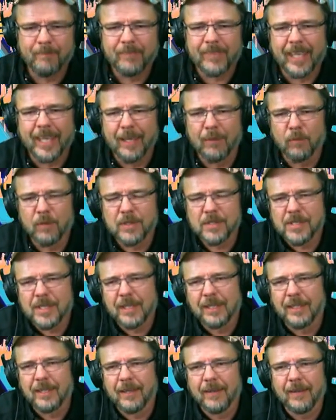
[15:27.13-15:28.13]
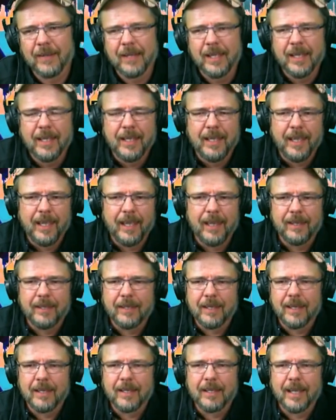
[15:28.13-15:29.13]
And we're sitting there,
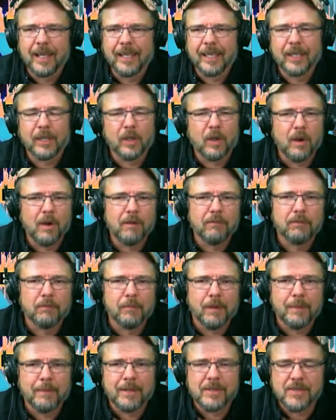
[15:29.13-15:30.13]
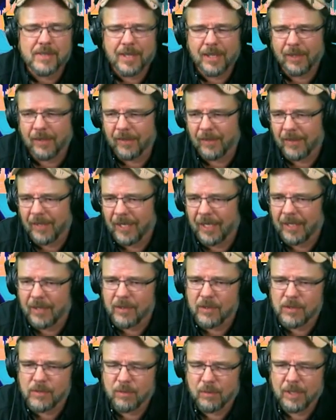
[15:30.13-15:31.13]
and I get a call from Rabbi Singer, and he
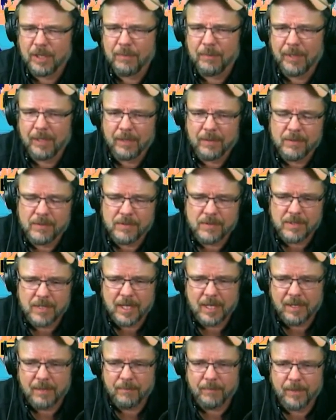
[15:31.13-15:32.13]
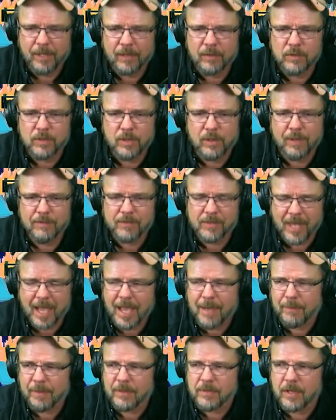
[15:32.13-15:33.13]
goes, William, he goes, do you have
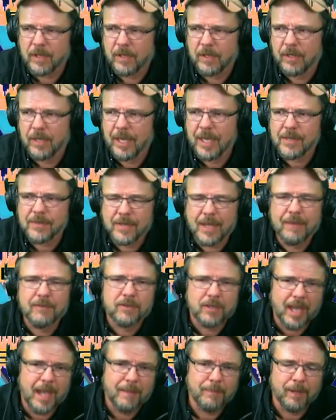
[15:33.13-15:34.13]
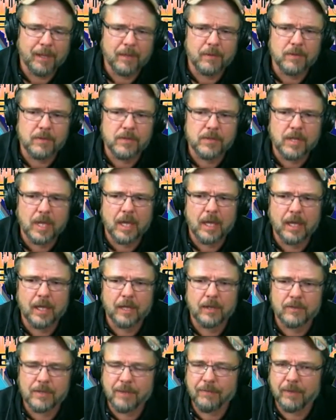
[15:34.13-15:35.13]
Skype? I said, yes, I have Skype. He goes,
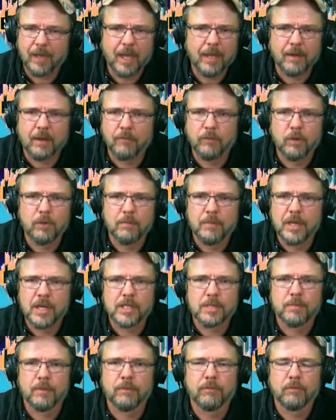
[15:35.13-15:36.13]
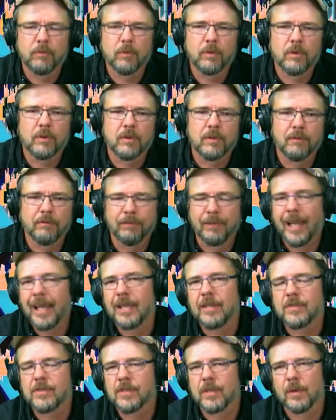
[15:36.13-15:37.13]
I've got a few minutes before the
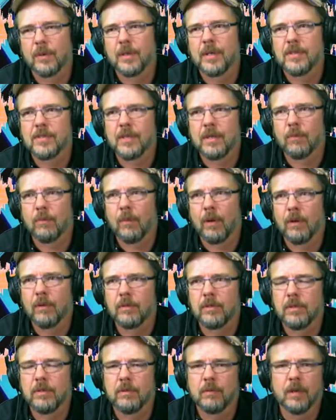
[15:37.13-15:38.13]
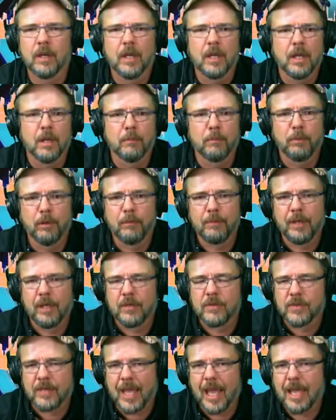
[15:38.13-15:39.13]
flight. So he said, why don't you put me
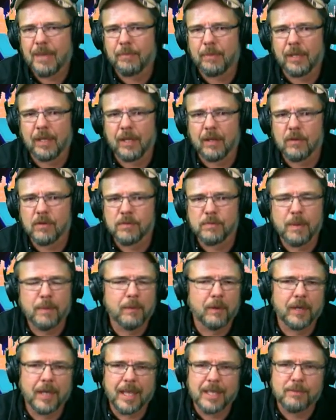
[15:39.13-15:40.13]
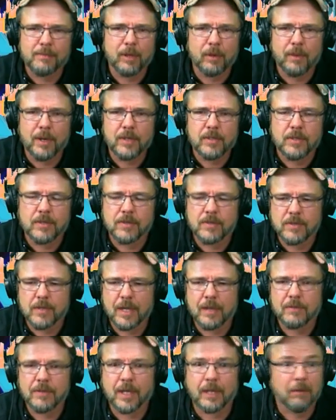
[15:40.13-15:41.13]
on Skype? And he goes, people can ask me questions.
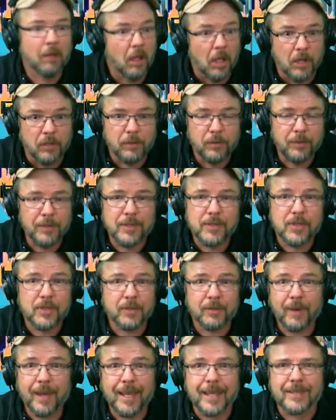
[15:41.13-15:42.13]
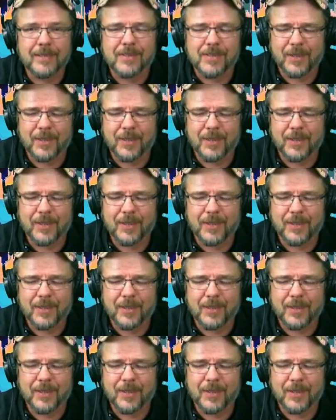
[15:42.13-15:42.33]
I was like, dude, this is great.